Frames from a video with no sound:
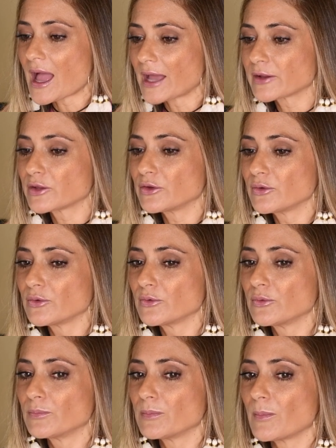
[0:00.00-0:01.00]
How do
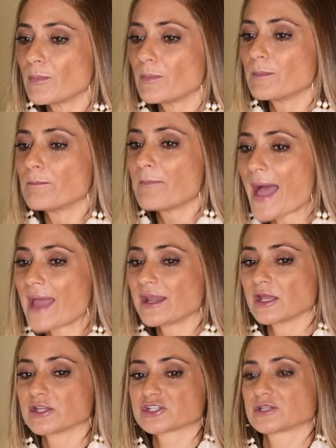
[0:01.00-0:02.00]
you
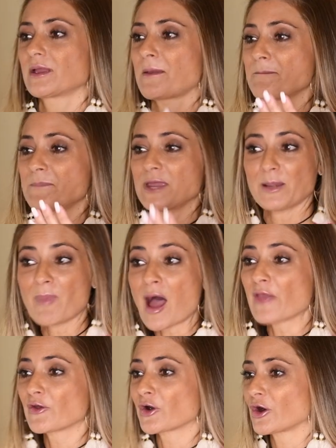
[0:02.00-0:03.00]
manage being
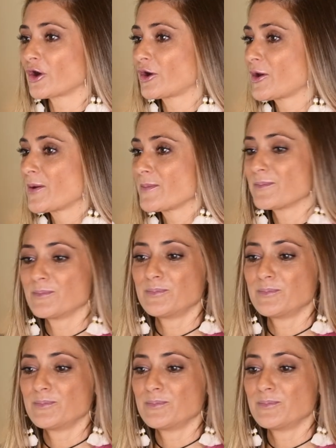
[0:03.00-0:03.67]
a mother,